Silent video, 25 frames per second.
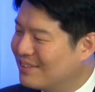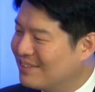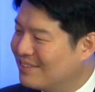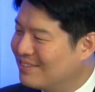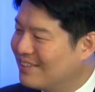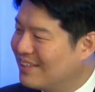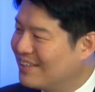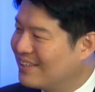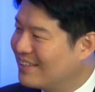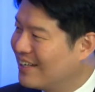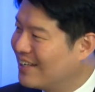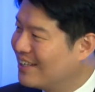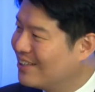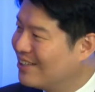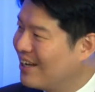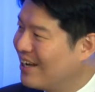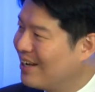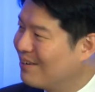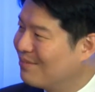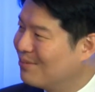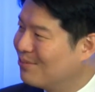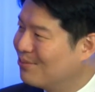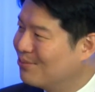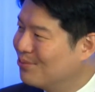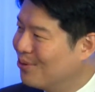did they
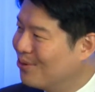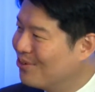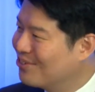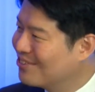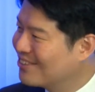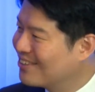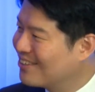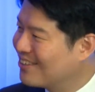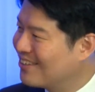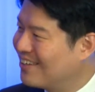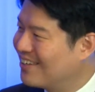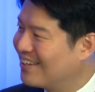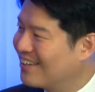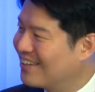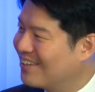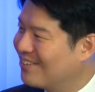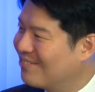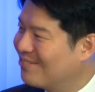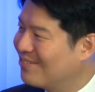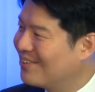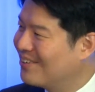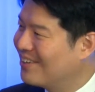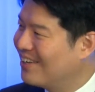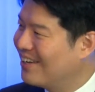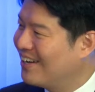have a wrong target
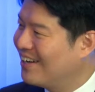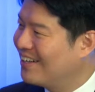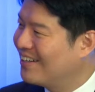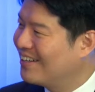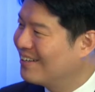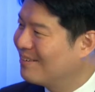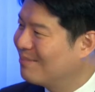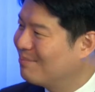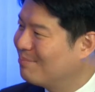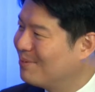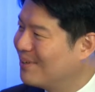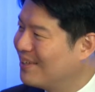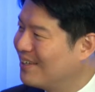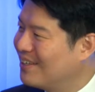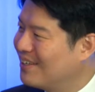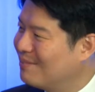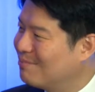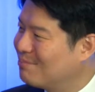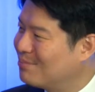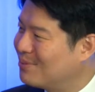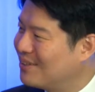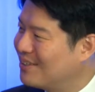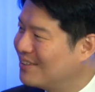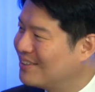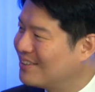with LAP
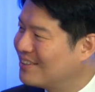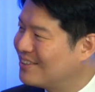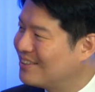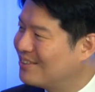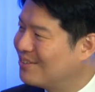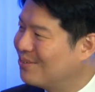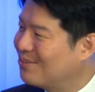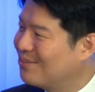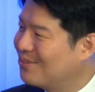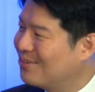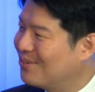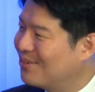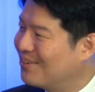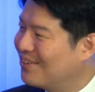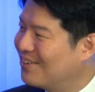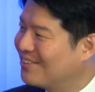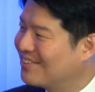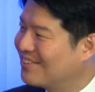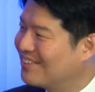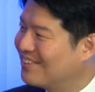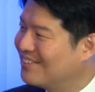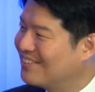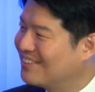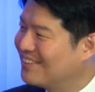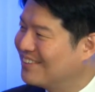pressure, or
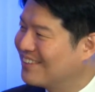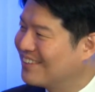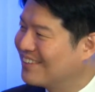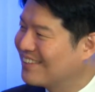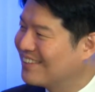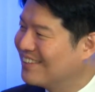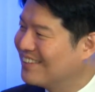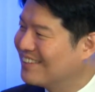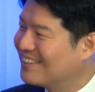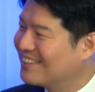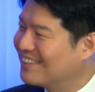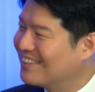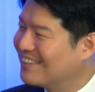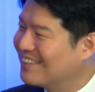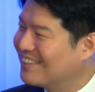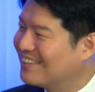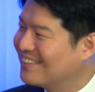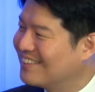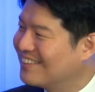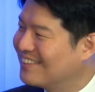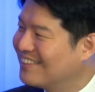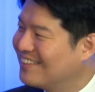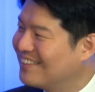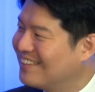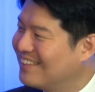do you think it's a
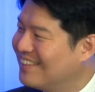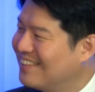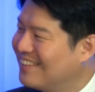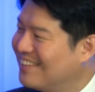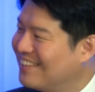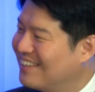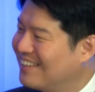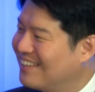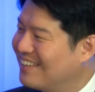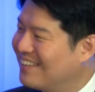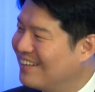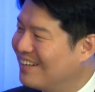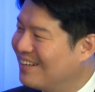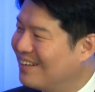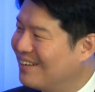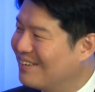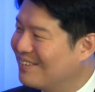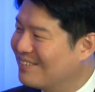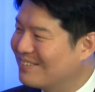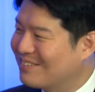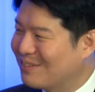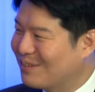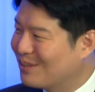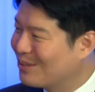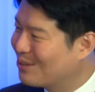
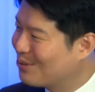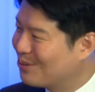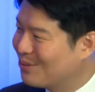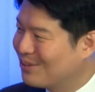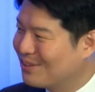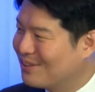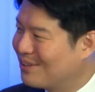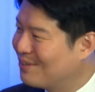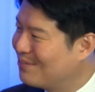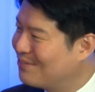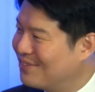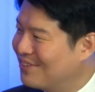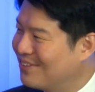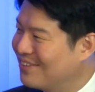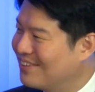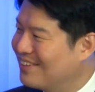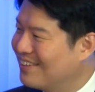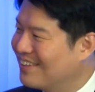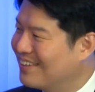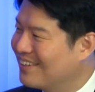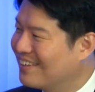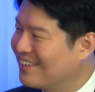totally different thing?